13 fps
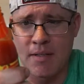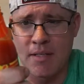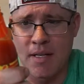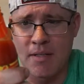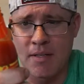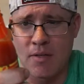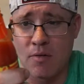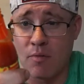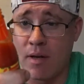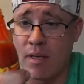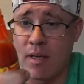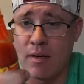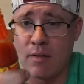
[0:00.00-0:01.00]
it's easy to
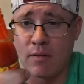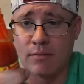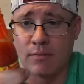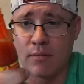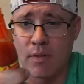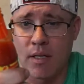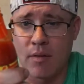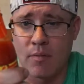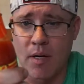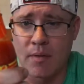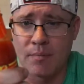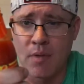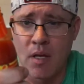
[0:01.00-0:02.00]
rekindle. All
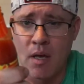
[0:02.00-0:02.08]
right.